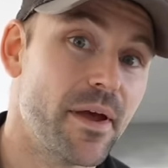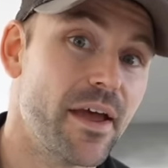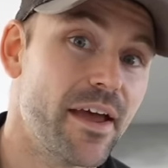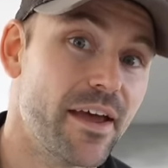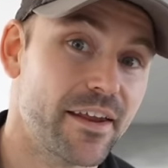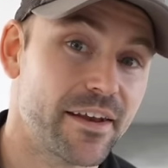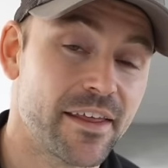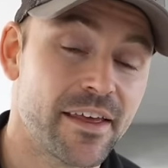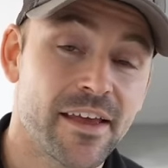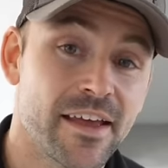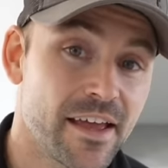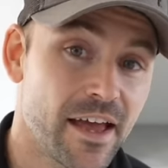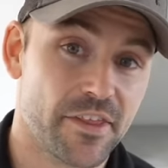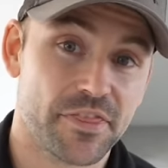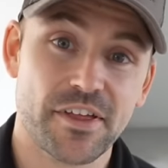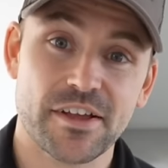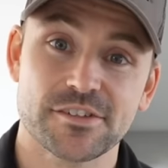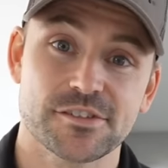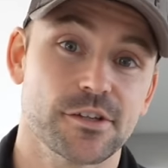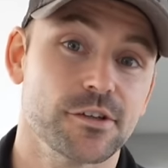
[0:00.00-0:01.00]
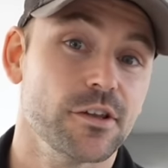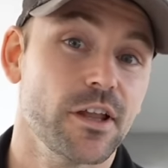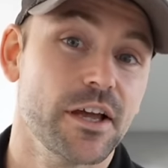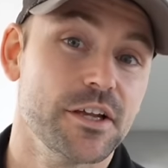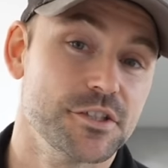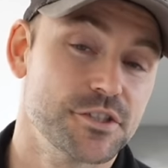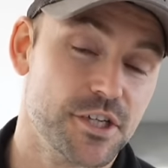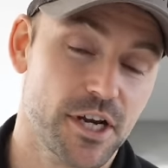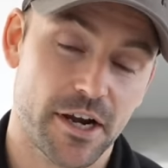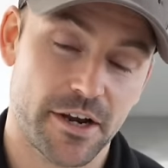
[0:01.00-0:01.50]
bad. I think it's a
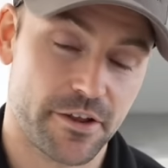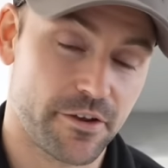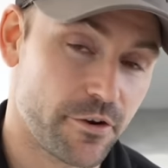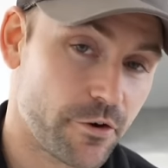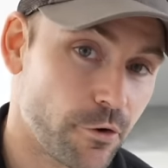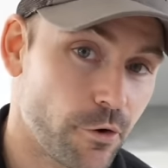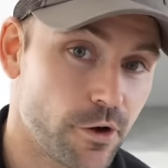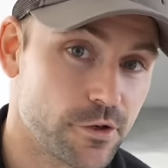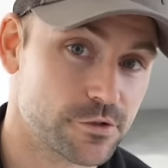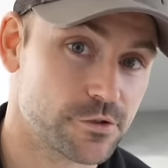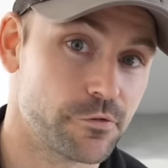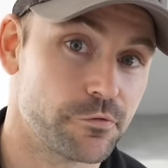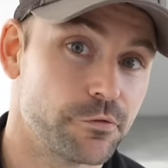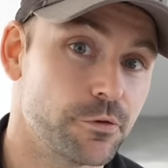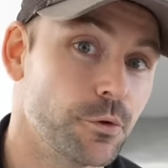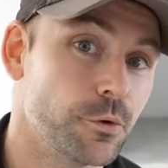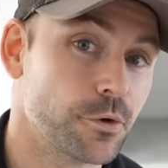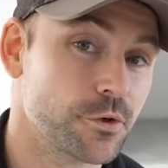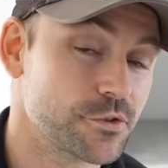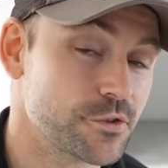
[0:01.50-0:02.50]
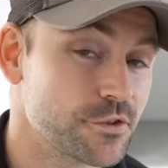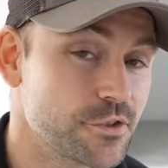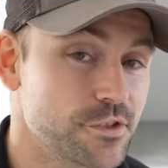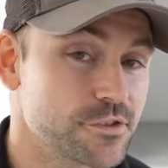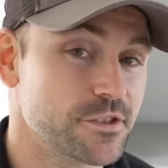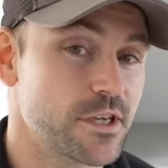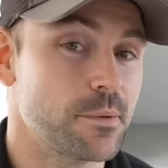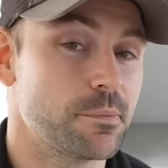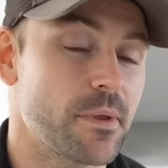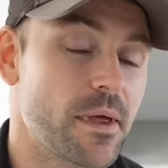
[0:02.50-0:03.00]
light shining across the floor, so
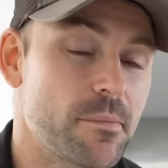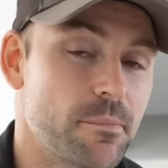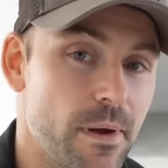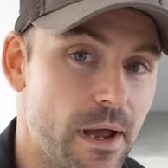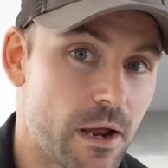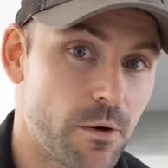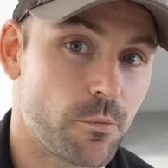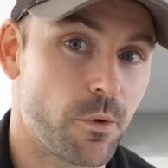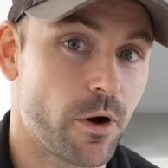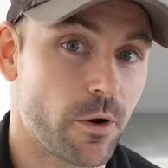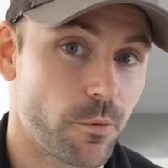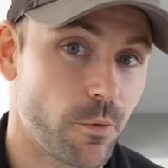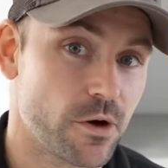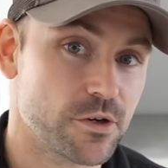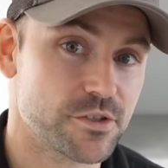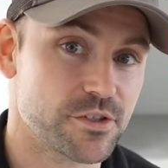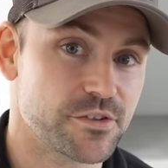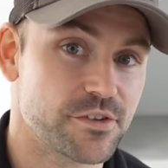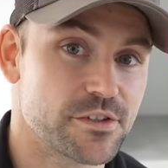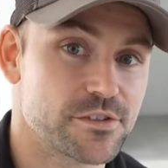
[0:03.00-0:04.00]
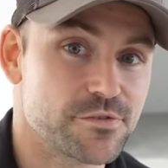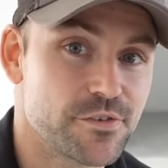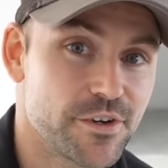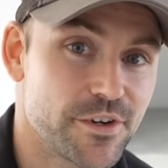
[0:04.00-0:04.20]
just keep that in mind while watching this